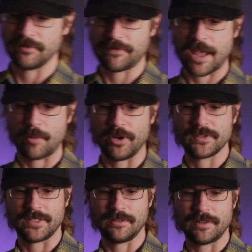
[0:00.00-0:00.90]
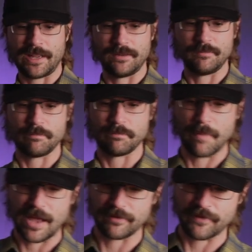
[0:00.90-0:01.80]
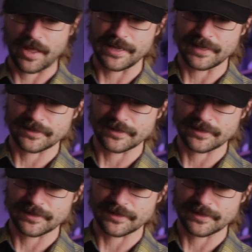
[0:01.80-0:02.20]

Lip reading: fabrics and modifying it